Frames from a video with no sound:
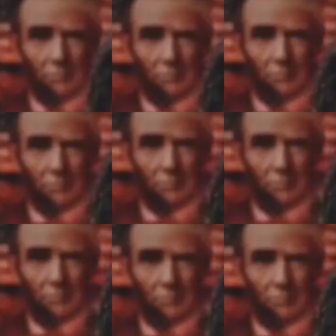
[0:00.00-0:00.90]

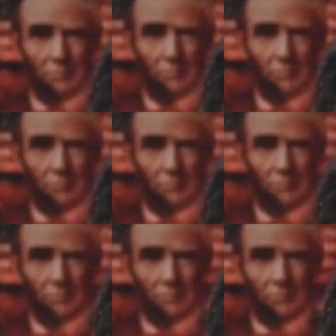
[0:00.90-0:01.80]

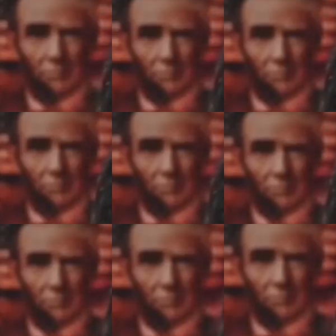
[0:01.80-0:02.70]

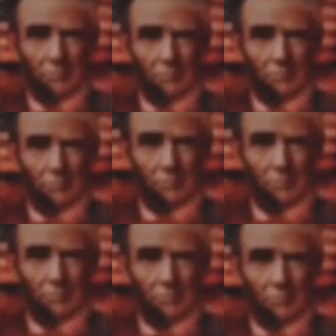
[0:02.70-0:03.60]

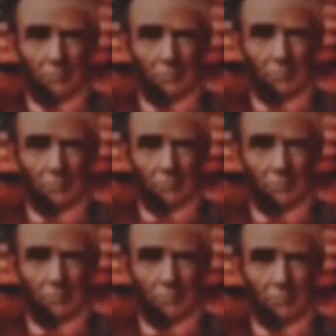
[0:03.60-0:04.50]

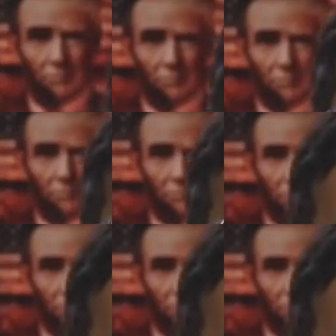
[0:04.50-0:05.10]
This person isn't speaking.